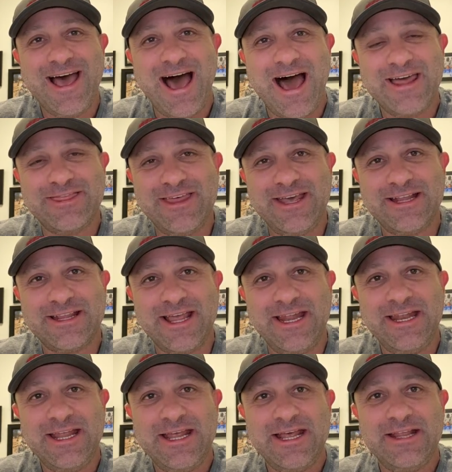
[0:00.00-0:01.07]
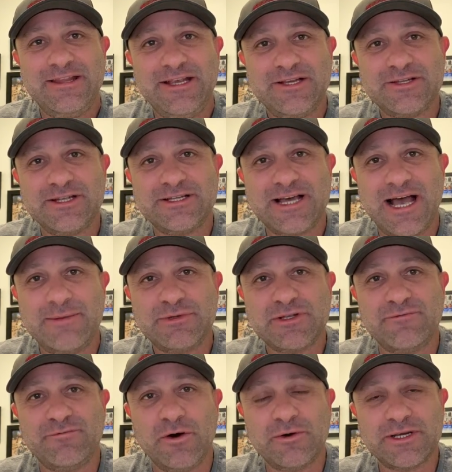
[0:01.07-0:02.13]
I think that these are the times
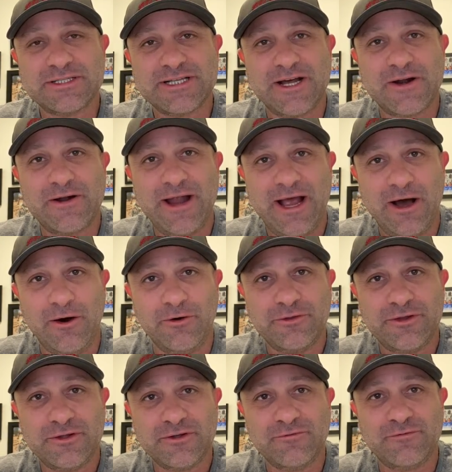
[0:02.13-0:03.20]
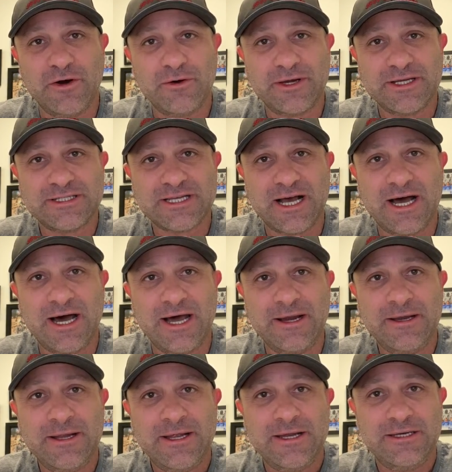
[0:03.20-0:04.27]
to focus on our health, to focus
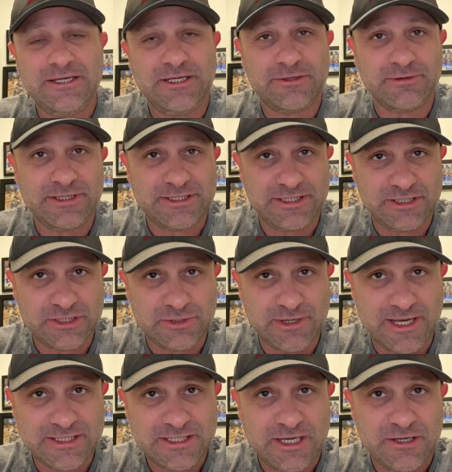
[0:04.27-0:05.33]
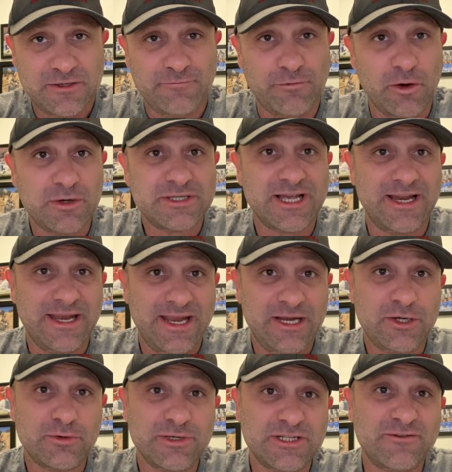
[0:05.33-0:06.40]
on decreasing stress, to focus on
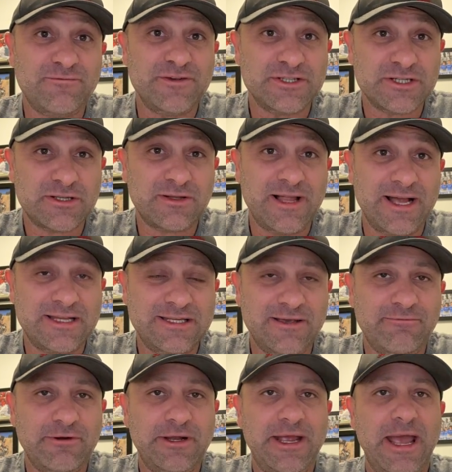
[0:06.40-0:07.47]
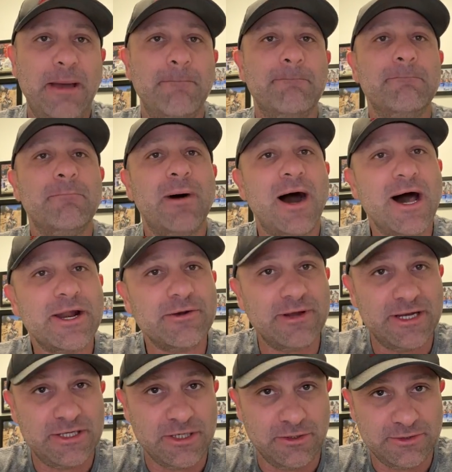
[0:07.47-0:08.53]
increased physical activity at
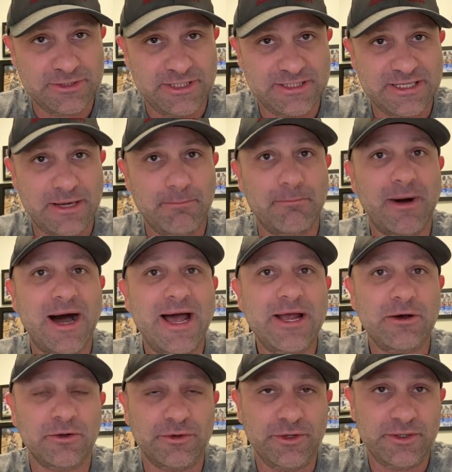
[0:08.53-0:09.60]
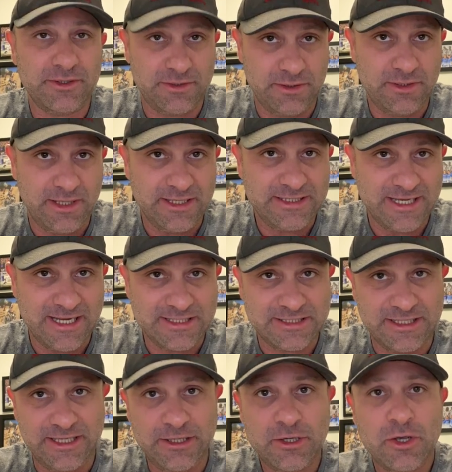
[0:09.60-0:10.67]
moderate doses and mild
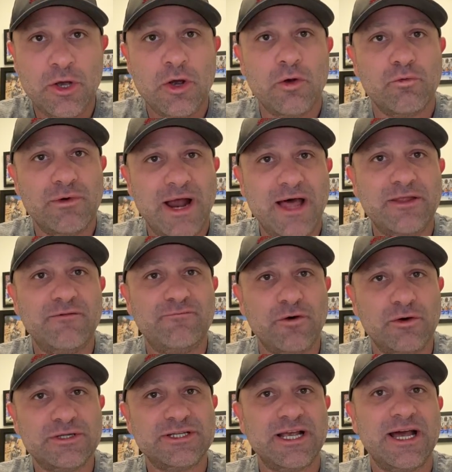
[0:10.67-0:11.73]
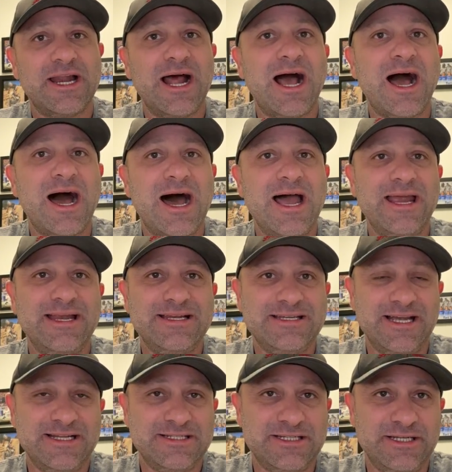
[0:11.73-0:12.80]
intensity, rather than focusing on high
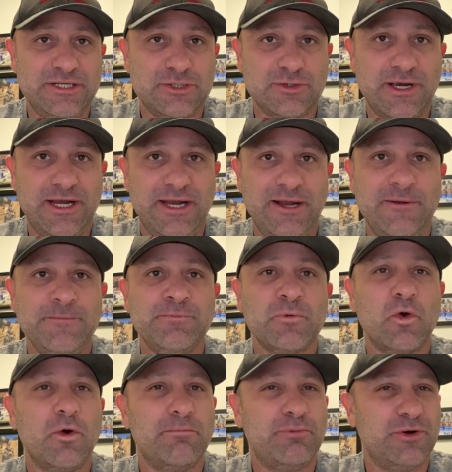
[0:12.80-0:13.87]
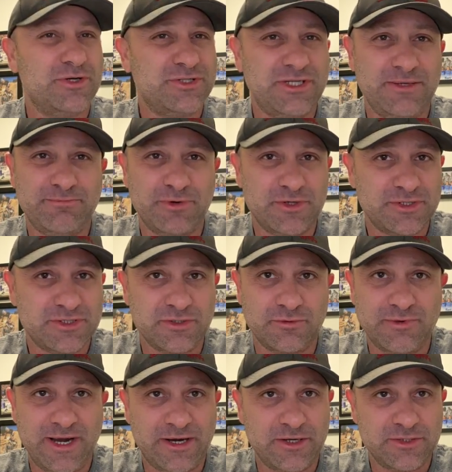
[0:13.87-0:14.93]
intensity training or pushing personal
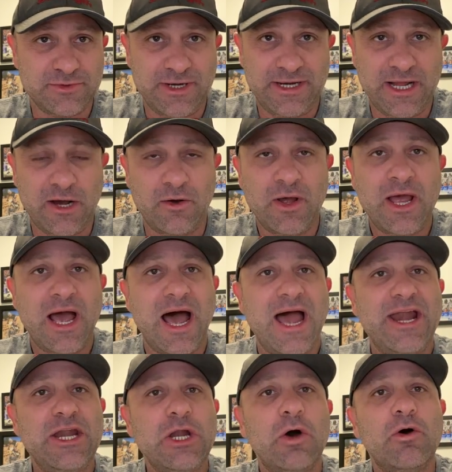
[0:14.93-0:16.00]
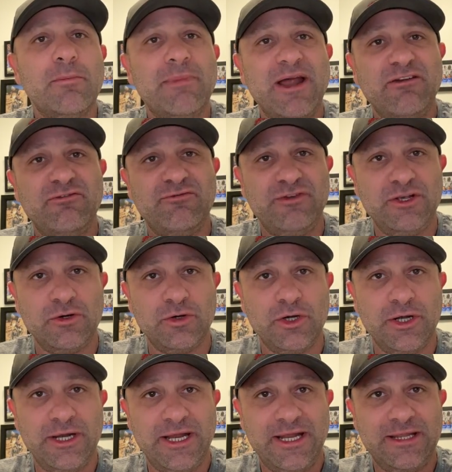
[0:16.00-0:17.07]
records right now. I know it might feel
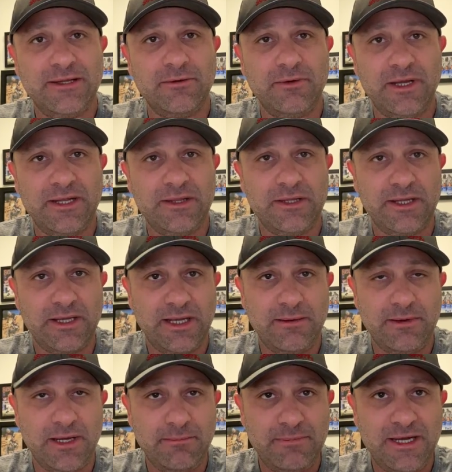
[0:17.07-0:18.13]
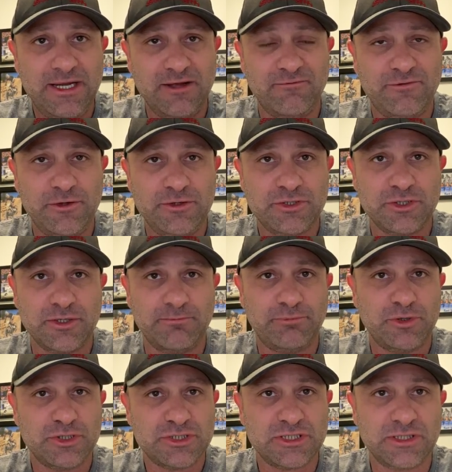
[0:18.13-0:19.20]
good in the immediate future to
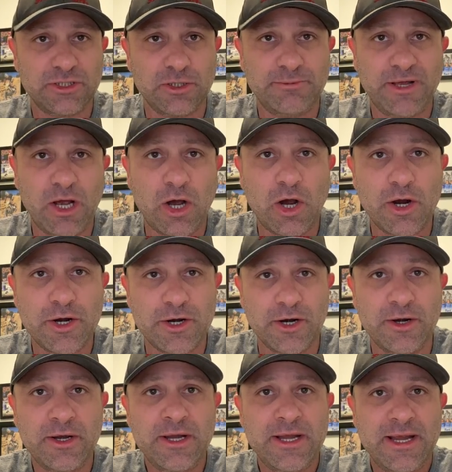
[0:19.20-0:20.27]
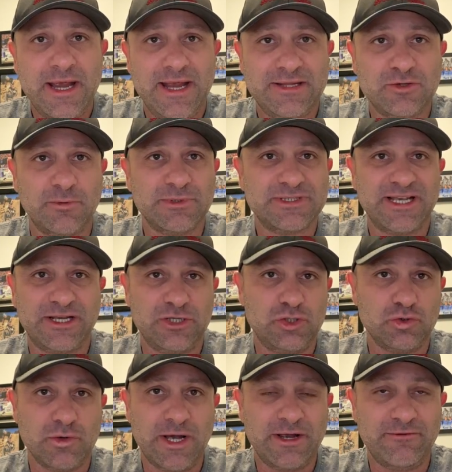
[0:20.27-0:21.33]
push a little bit harder. It's almost like a
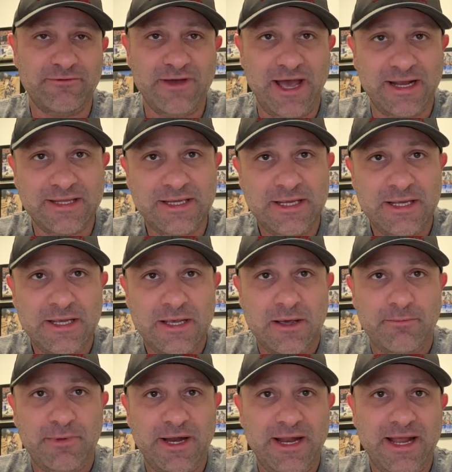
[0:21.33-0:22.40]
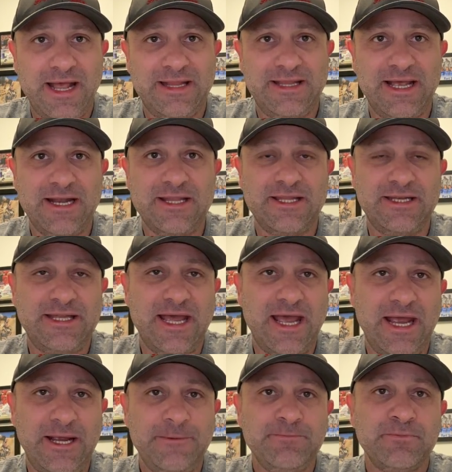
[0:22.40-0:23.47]
drug effect. But at the end of the
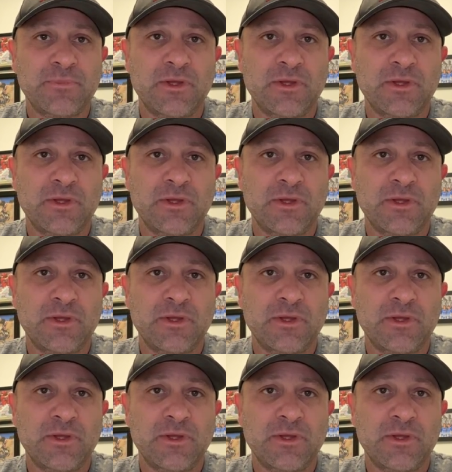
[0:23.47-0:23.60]
day,